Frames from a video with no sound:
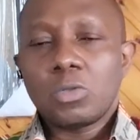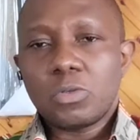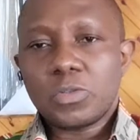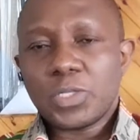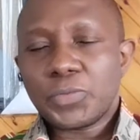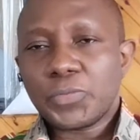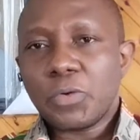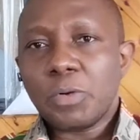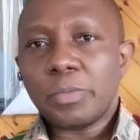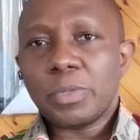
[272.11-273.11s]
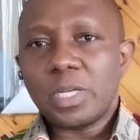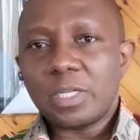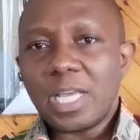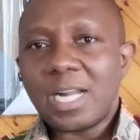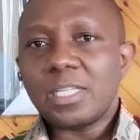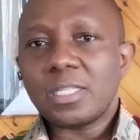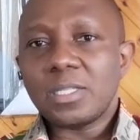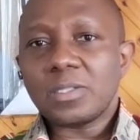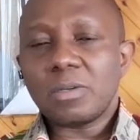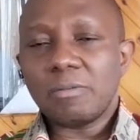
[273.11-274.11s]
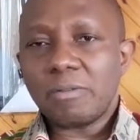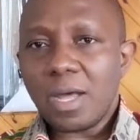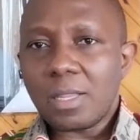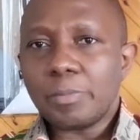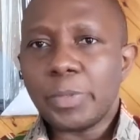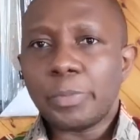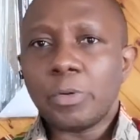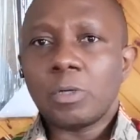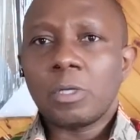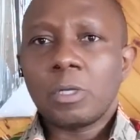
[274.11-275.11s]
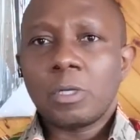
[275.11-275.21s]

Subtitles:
to transform the realities of other people,